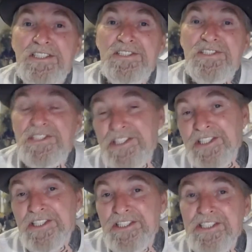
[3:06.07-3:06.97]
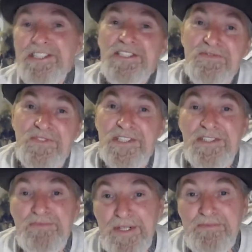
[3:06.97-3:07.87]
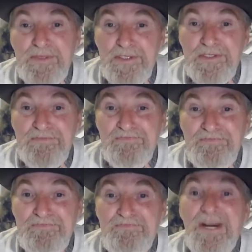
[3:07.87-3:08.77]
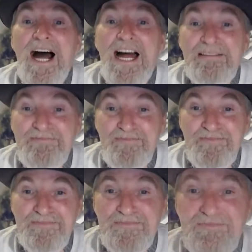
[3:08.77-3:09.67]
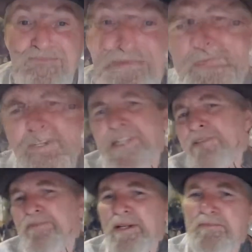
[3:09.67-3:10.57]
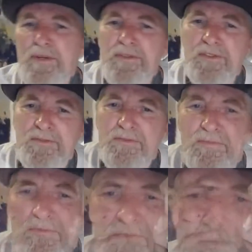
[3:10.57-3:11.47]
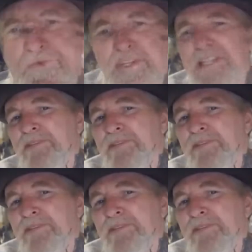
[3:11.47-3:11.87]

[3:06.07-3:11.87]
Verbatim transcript: see you in the funny papers. Bye. Funny papers. Funny